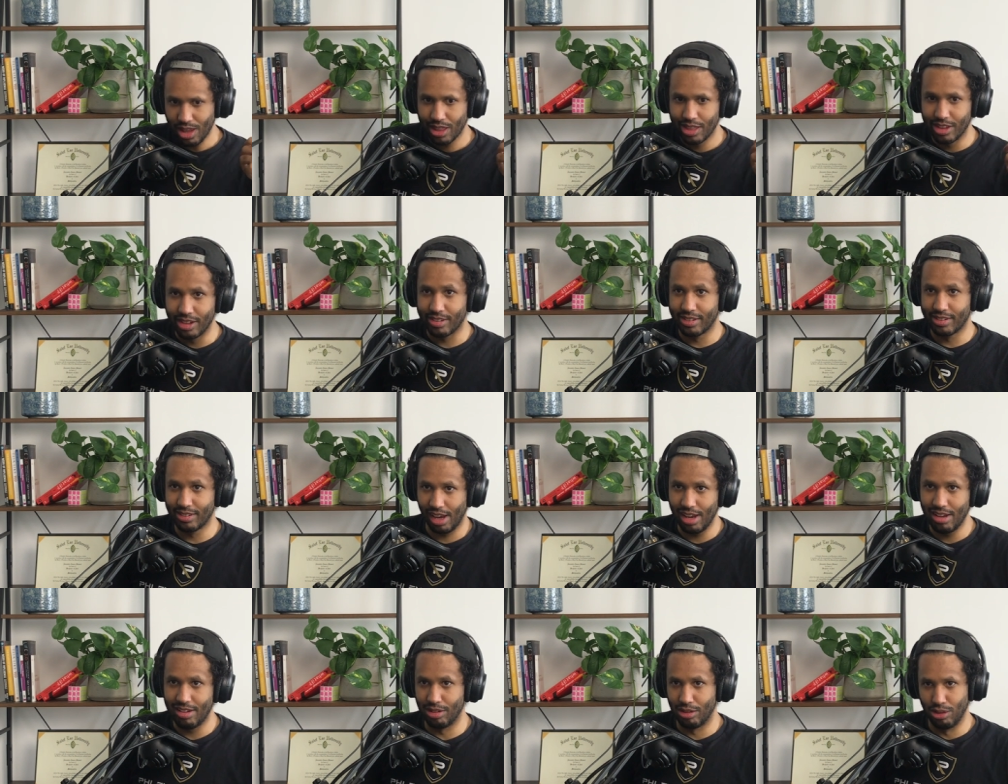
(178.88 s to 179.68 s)
this
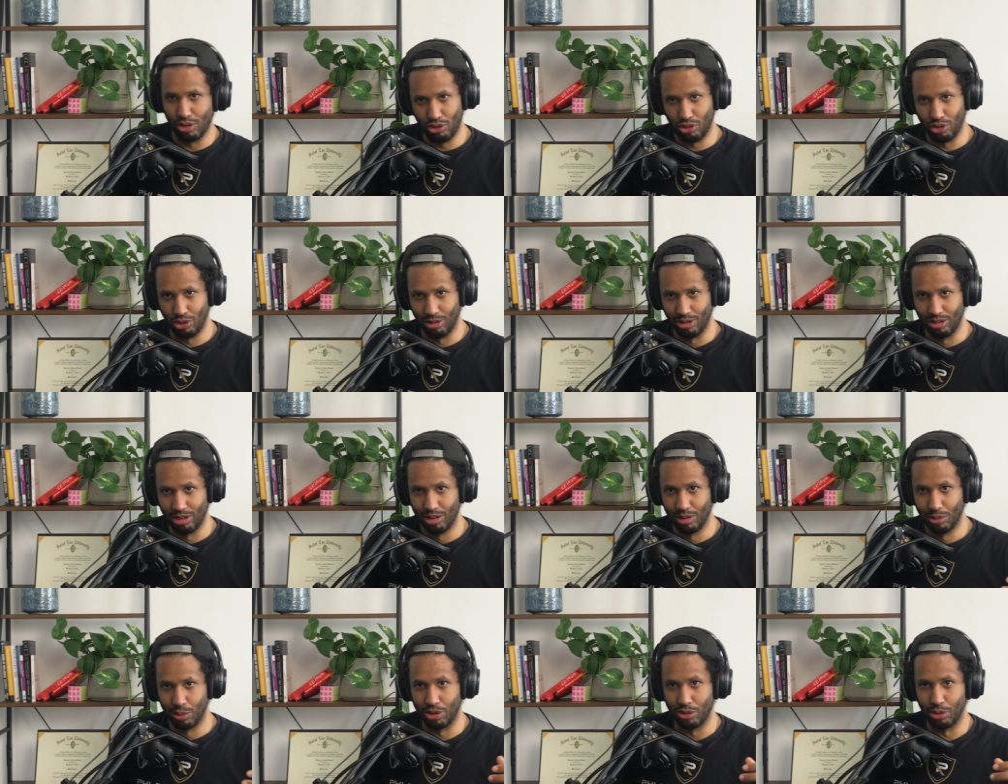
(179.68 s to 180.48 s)
Satan shoe,
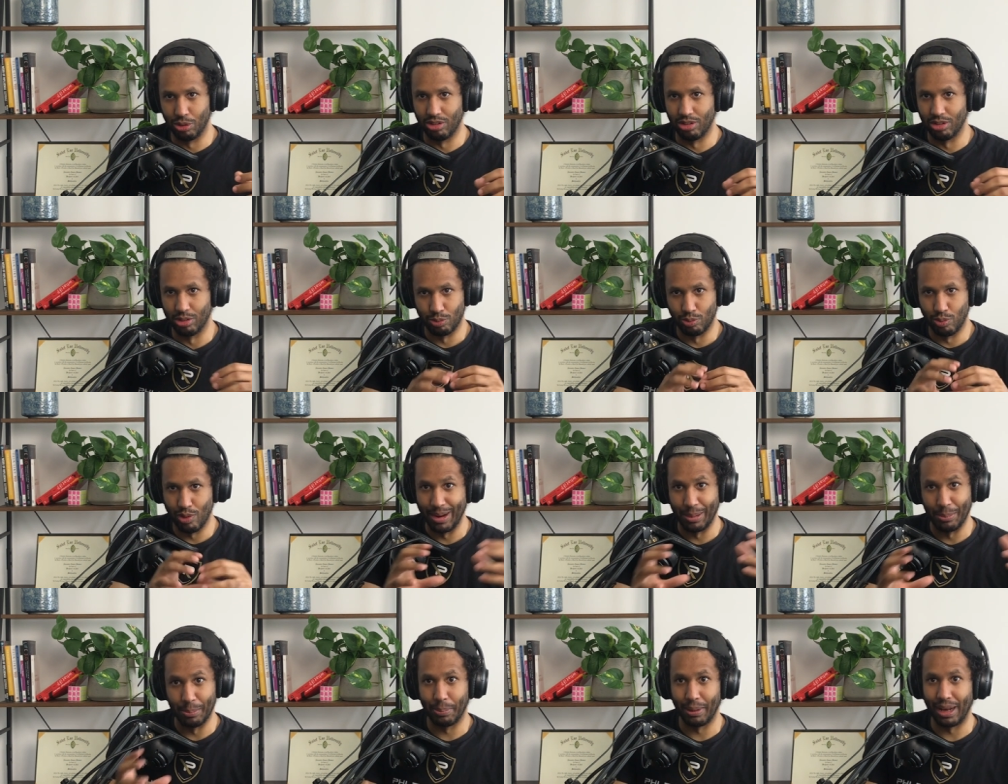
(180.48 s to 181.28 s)
which was this
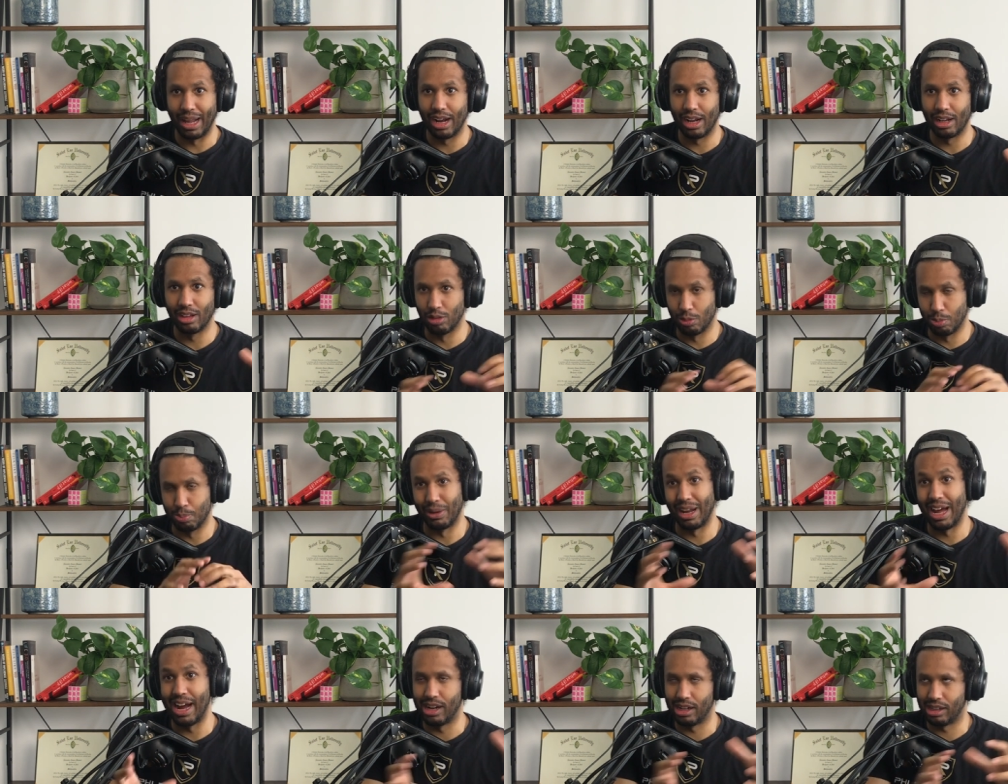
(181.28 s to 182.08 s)
red and black, this
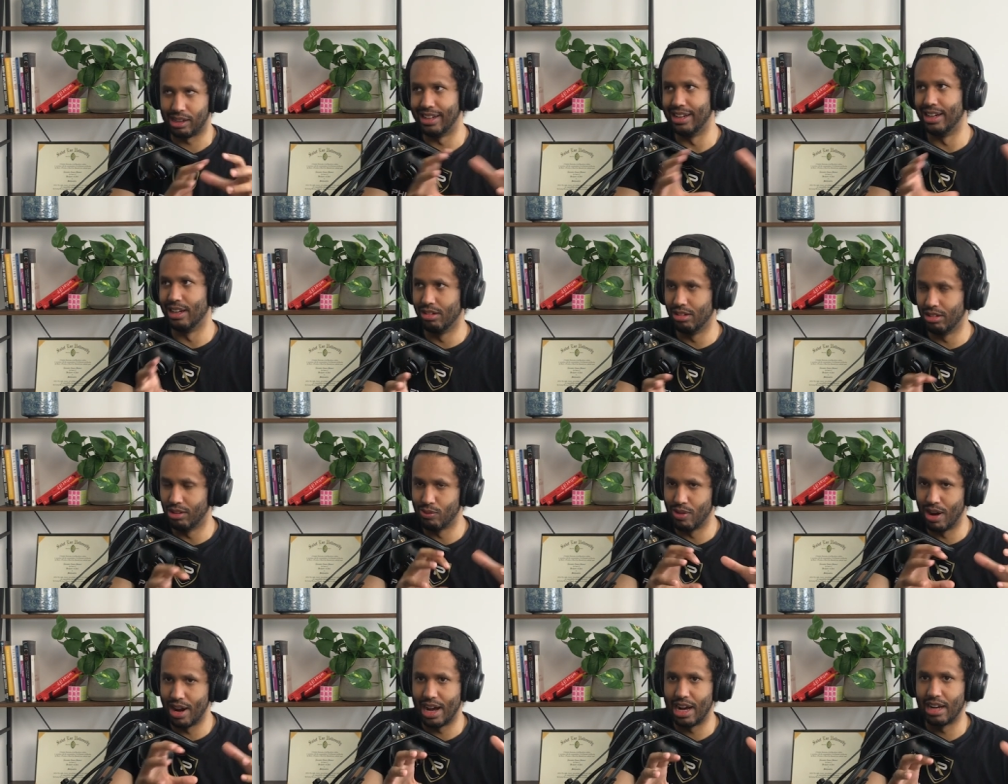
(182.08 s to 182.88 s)
black and
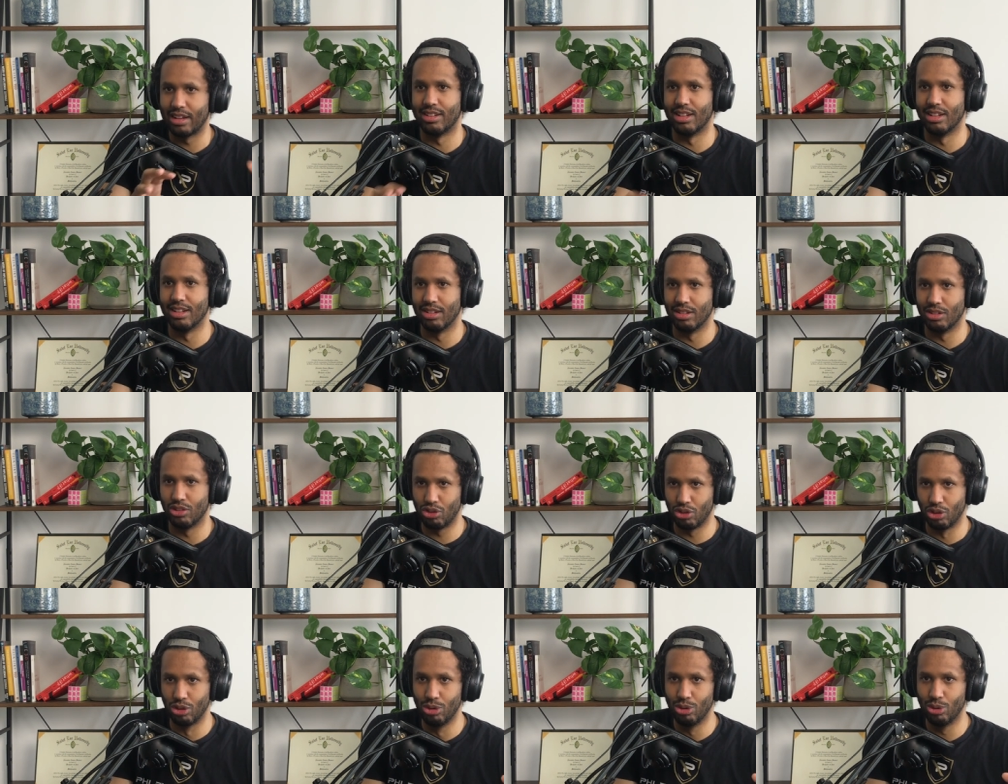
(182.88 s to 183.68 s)
red accented
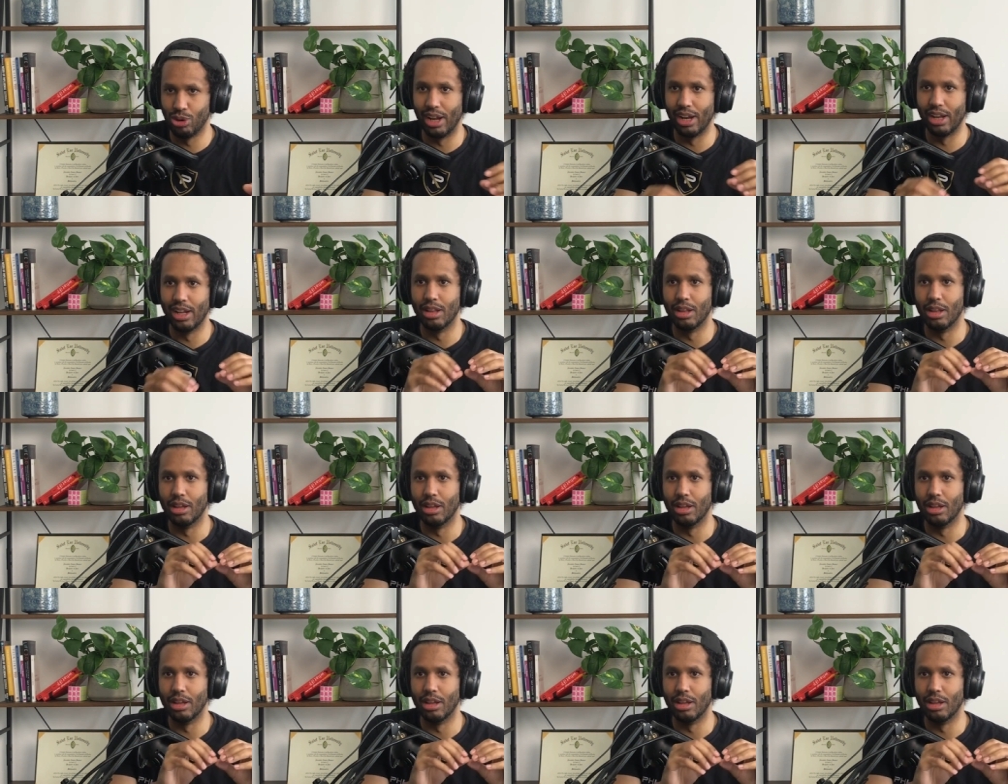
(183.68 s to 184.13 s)
shoe, and in